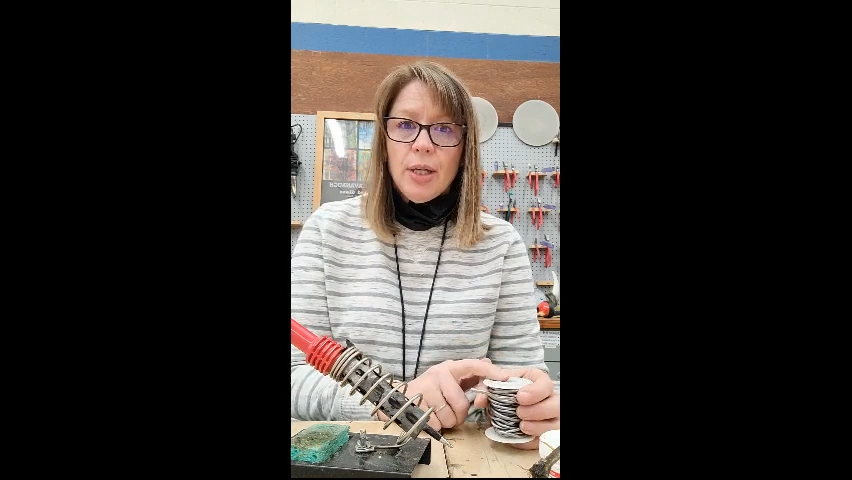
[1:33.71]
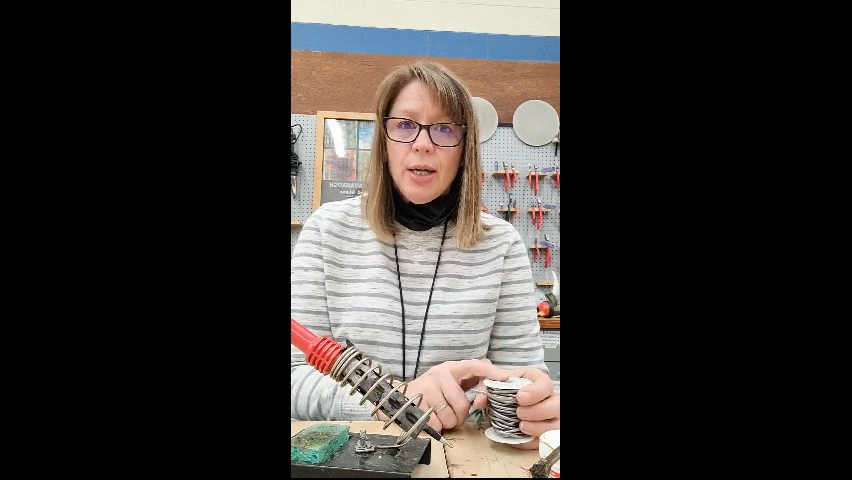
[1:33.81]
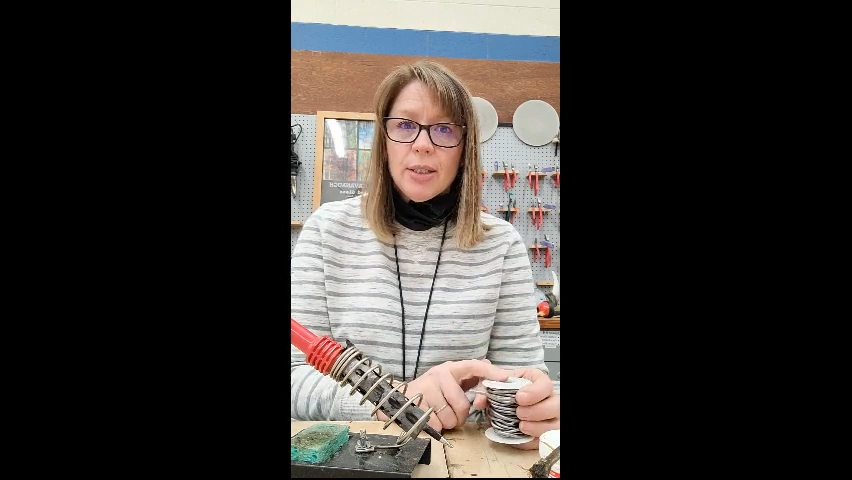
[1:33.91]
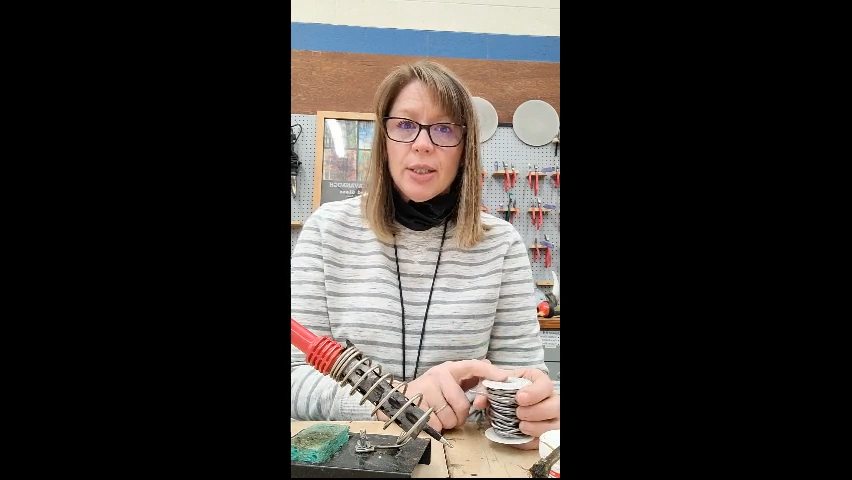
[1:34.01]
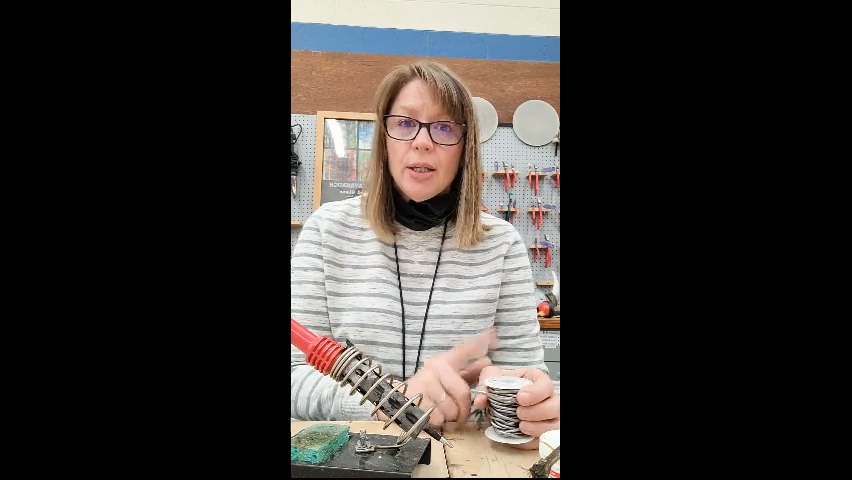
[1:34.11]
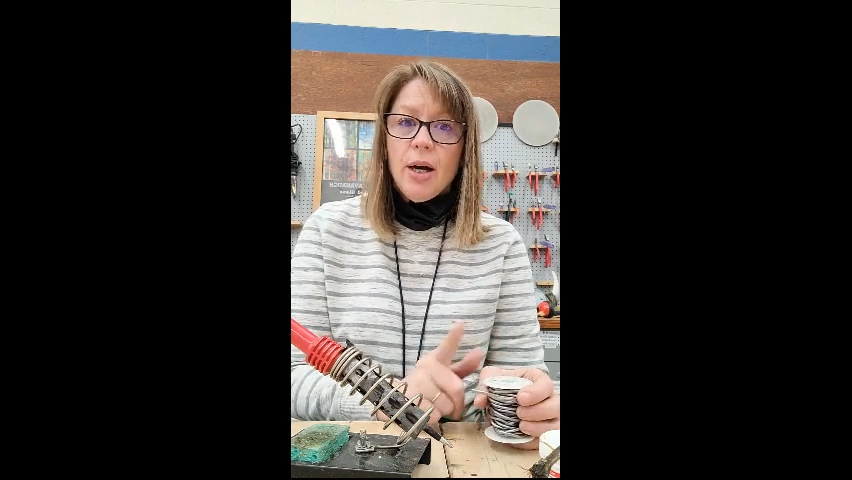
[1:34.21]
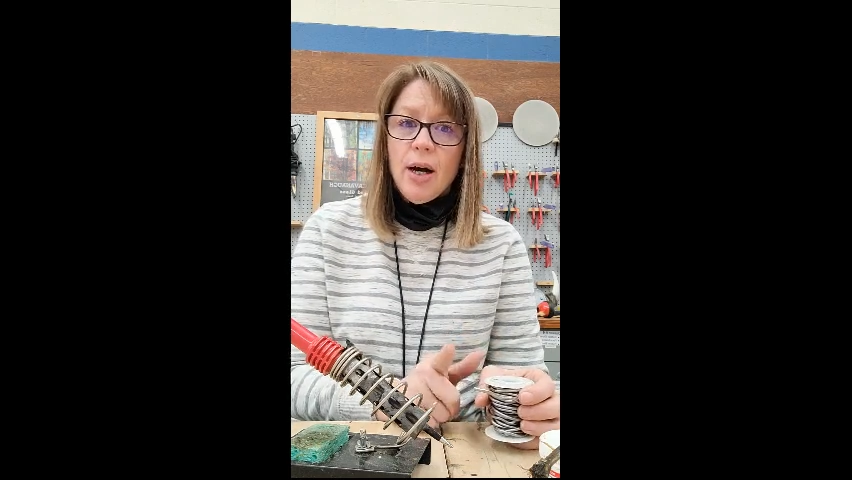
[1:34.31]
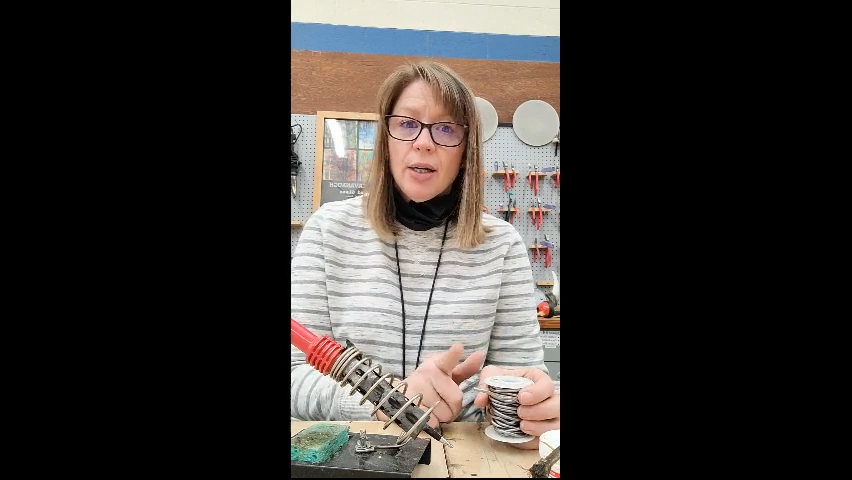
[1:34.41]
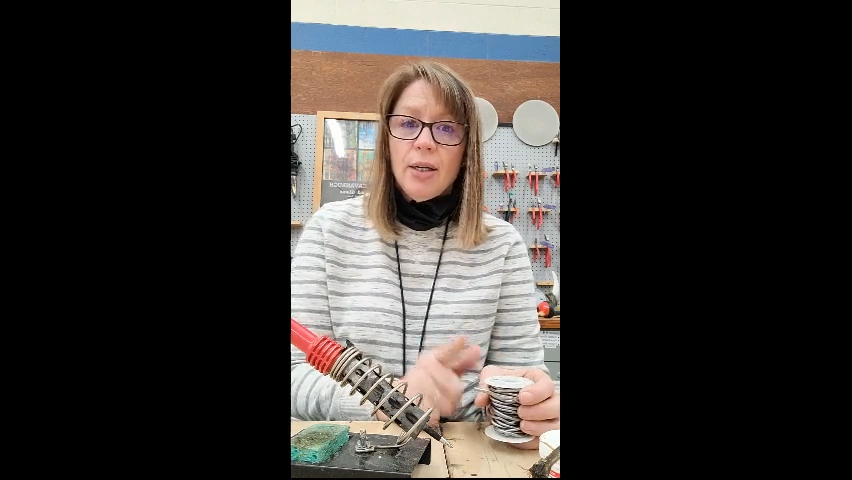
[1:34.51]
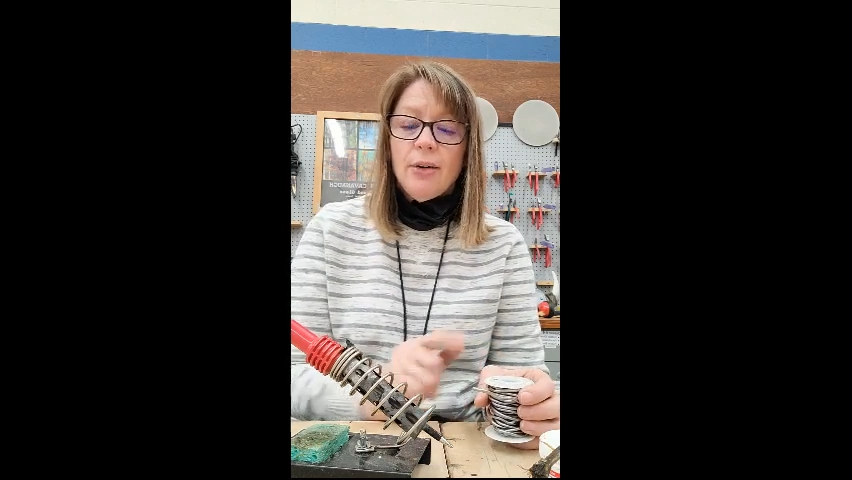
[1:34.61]
get it
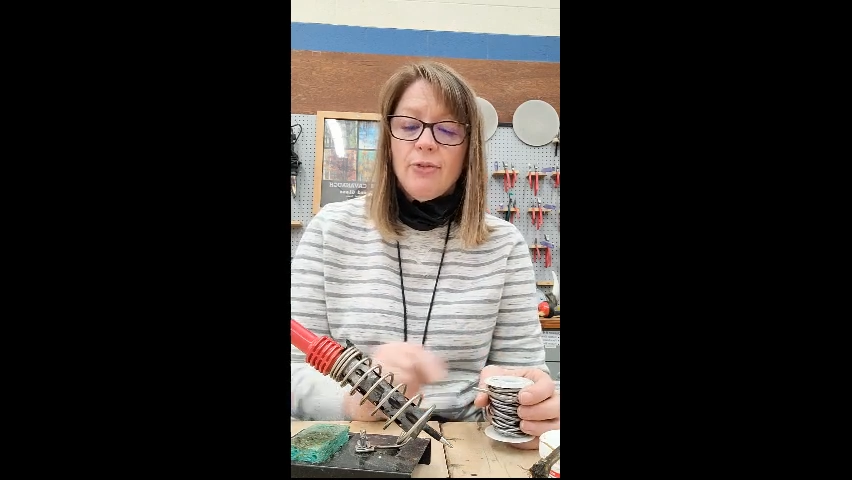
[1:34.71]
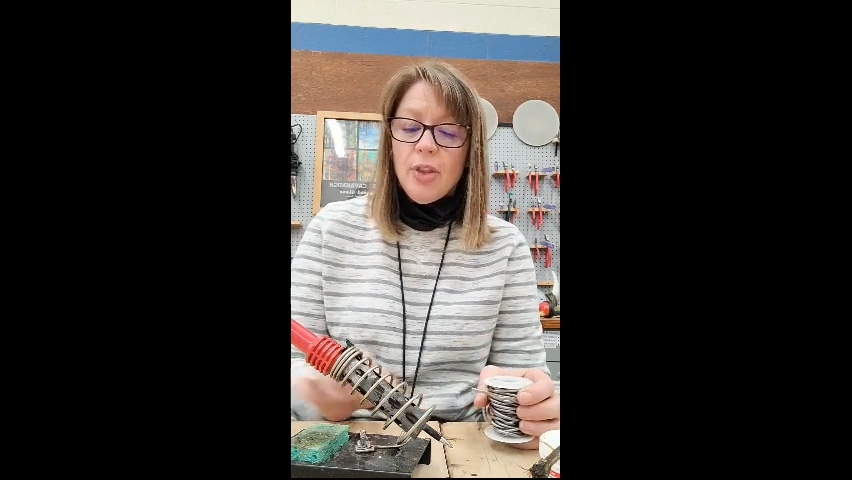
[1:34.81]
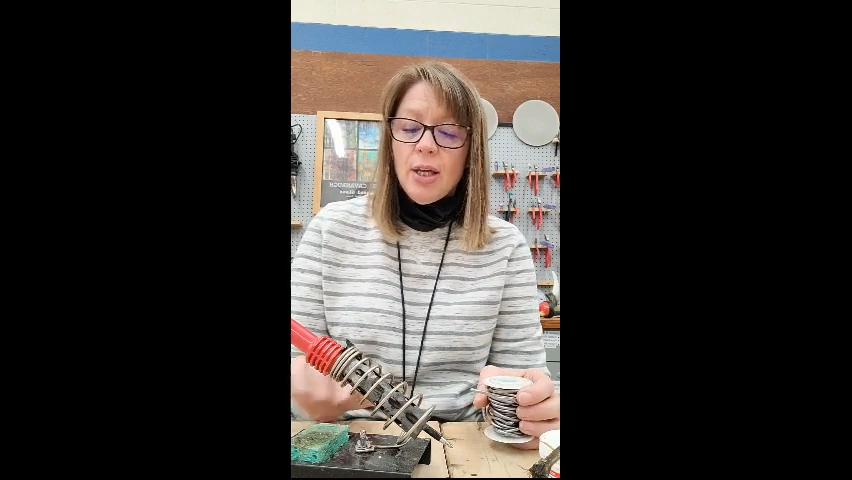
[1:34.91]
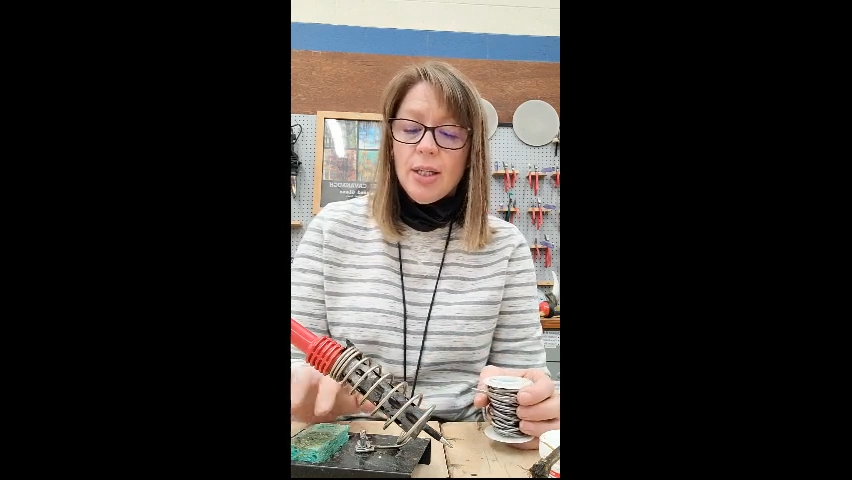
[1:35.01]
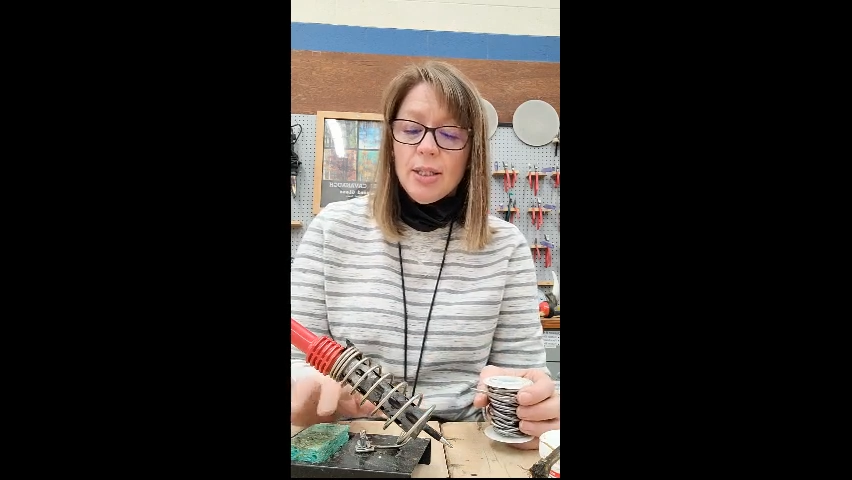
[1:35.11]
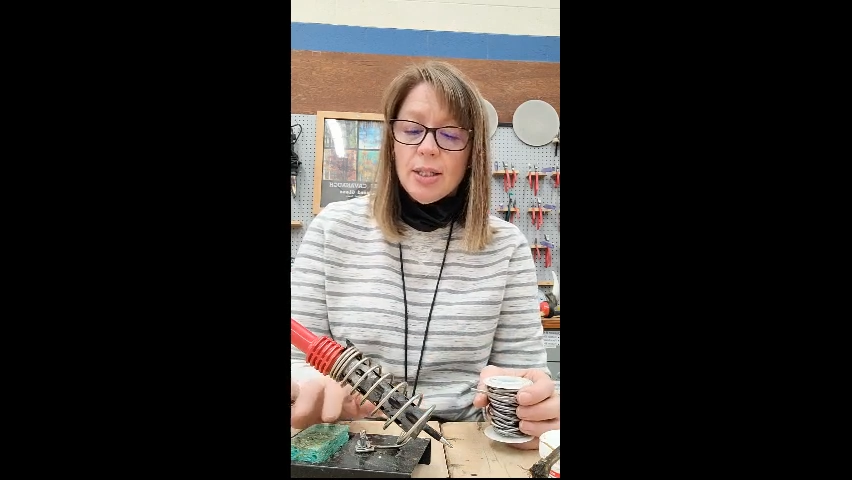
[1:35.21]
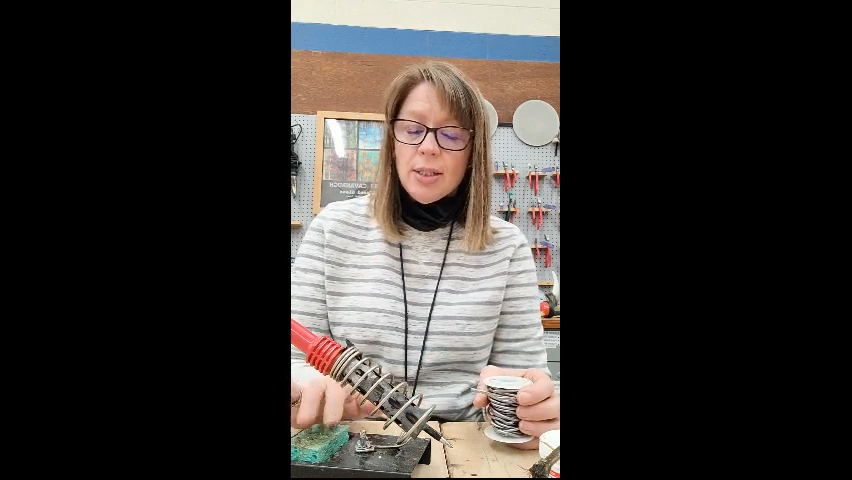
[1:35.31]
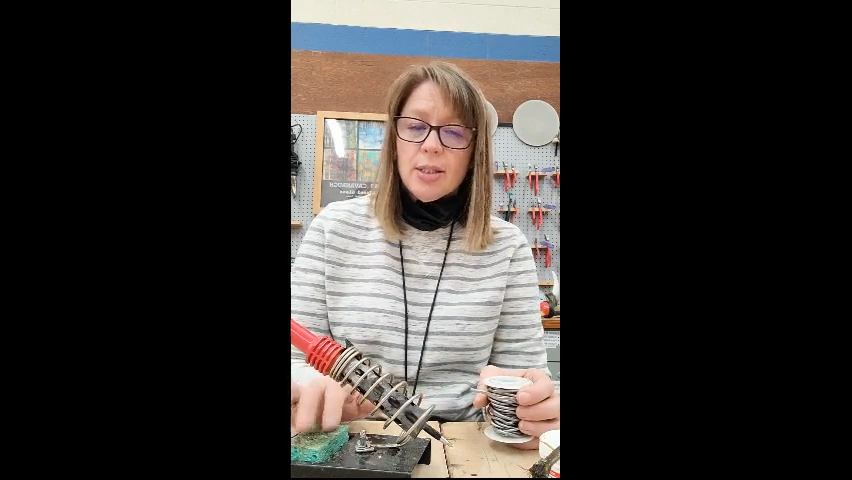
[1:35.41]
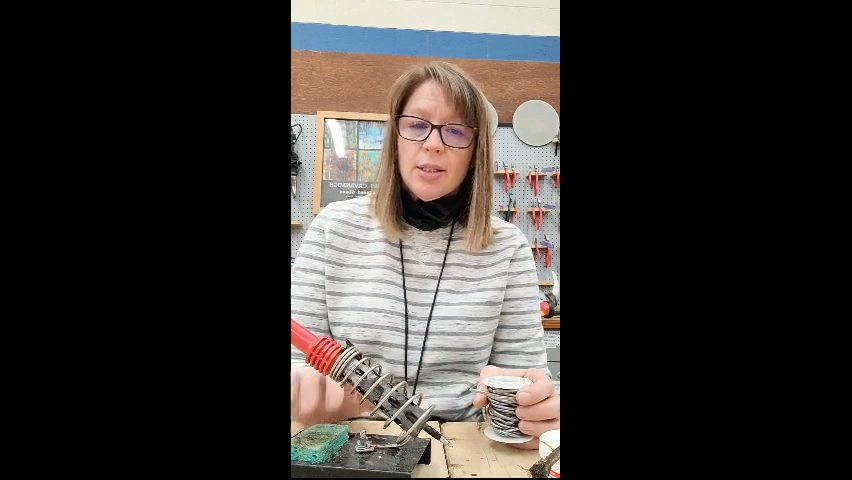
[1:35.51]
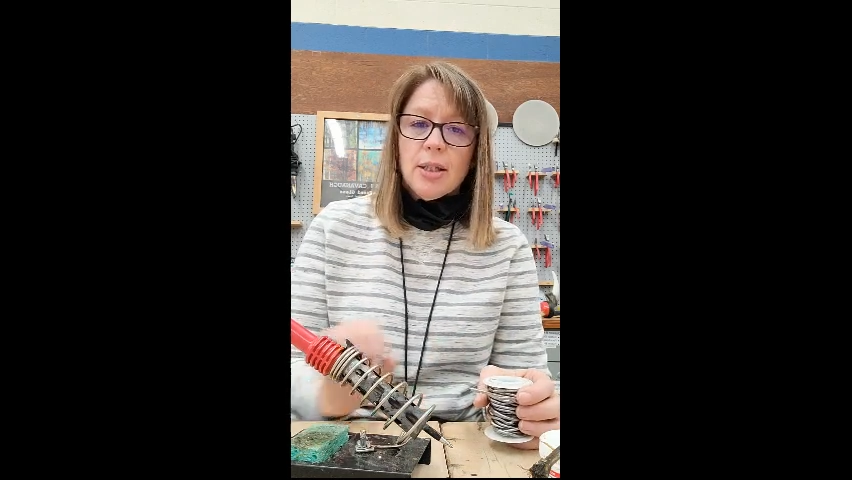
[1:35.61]
hot enough that it
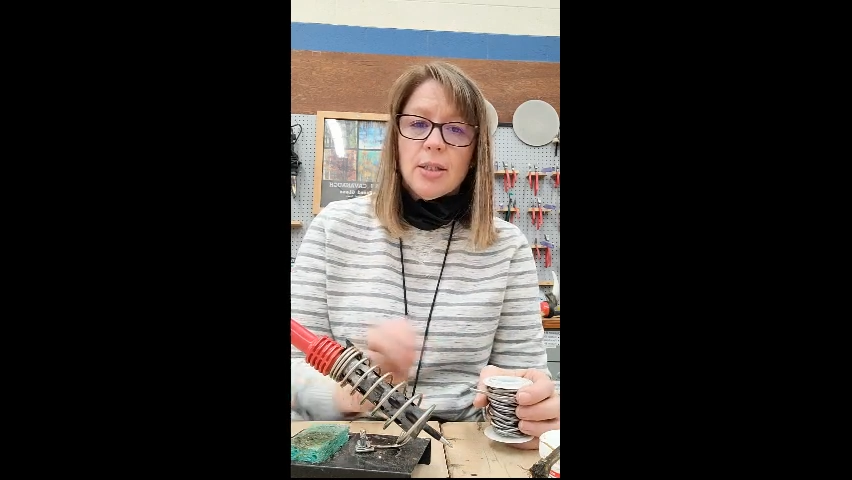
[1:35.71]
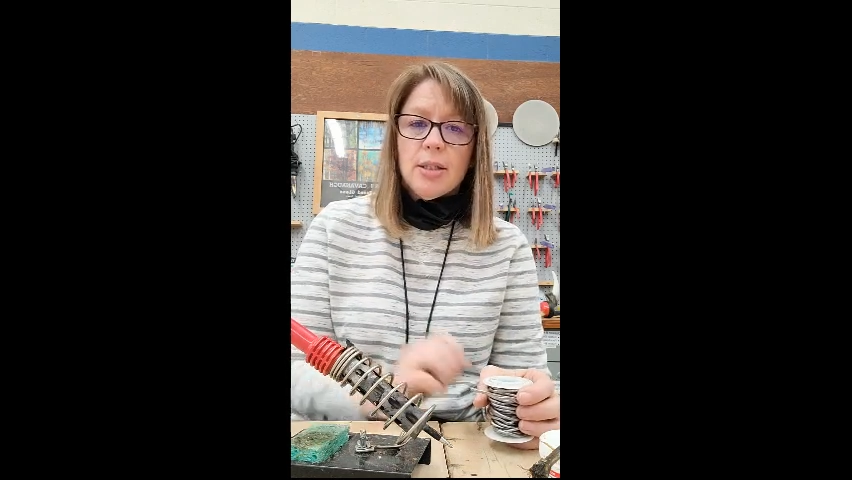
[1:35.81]
doesn't stick